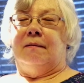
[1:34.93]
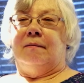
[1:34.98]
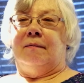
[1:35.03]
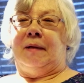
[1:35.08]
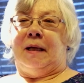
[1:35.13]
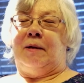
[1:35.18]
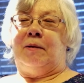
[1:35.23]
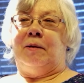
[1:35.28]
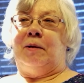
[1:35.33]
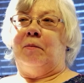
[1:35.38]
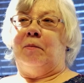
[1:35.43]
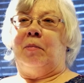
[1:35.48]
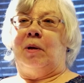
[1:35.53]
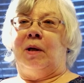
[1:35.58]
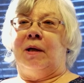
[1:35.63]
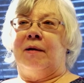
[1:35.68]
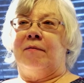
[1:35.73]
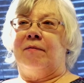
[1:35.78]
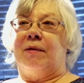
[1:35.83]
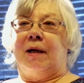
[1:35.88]
They couldn't
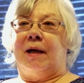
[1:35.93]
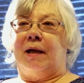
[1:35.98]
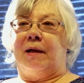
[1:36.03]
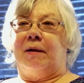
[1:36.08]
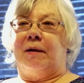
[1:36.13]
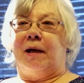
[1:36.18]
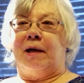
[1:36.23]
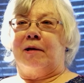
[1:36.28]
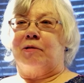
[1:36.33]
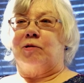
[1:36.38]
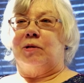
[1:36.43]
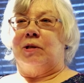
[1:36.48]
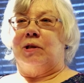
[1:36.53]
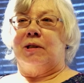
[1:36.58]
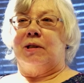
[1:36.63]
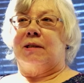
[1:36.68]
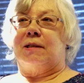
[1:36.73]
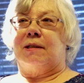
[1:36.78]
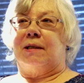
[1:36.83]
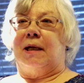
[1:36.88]
believe that I could actually
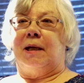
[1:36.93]
just